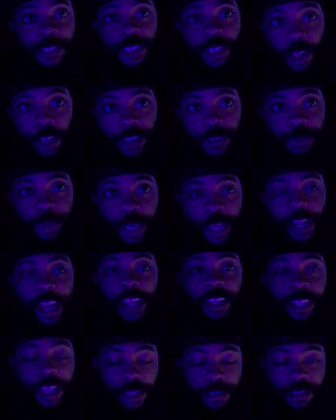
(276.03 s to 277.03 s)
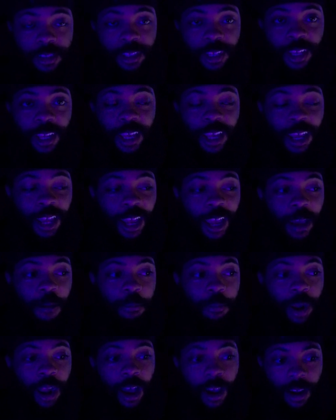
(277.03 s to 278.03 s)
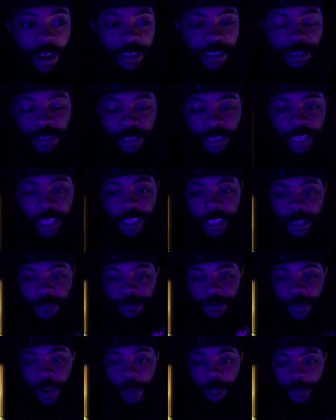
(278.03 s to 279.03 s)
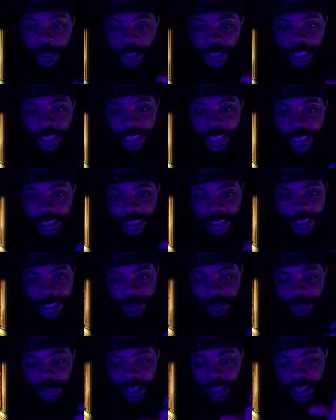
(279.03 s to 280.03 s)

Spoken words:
should also be on that list. But I also think that Froppy should get some,